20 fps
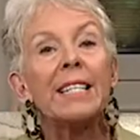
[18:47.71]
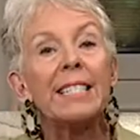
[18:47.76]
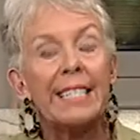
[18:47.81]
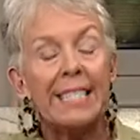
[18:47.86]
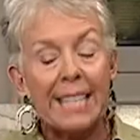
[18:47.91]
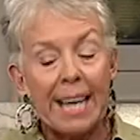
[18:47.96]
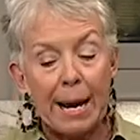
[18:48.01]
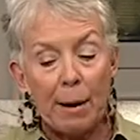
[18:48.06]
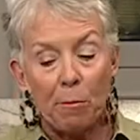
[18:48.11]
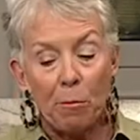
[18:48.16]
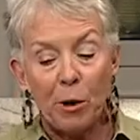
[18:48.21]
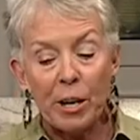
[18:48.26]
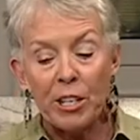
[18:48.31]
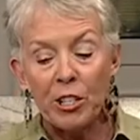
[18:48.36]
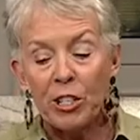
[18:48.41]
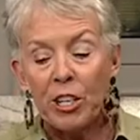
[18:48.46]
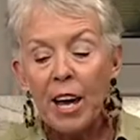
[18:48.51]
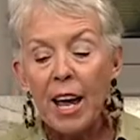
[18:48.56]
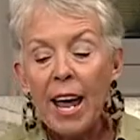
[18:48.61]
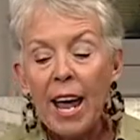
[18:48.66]

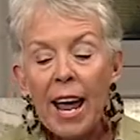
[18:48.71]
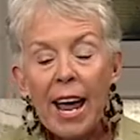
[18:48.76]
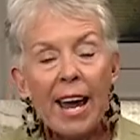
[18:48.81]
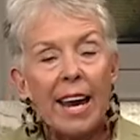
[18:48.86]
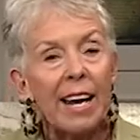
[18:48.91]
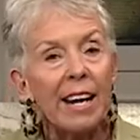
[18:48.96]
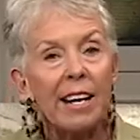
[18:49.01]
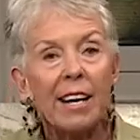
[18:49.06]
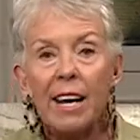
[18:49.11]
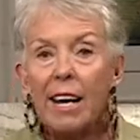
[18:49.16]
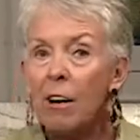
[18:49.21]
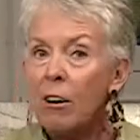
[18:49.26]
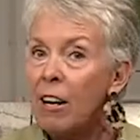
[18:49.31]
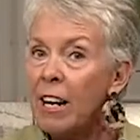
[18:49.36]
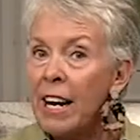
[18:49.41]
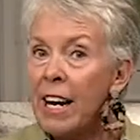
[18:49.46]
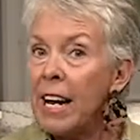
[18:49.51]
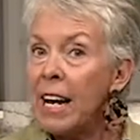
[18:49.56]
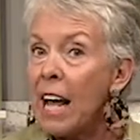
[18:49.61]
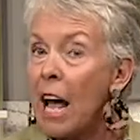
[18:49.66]
sandwich, and here
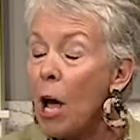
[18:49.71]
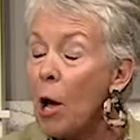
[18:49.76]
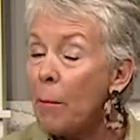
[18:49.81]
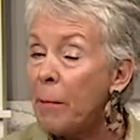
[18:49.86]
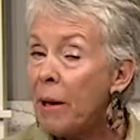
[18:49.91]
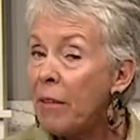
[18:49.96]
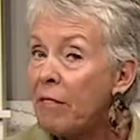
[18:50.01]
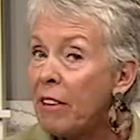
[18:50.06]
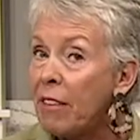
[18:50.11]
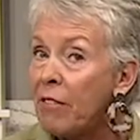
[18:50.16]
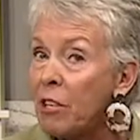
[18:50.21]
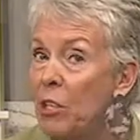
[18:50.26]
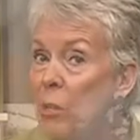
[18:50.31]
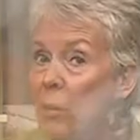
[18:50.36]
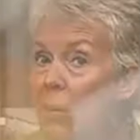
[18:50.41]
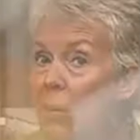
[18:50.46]
again, I hope I've given you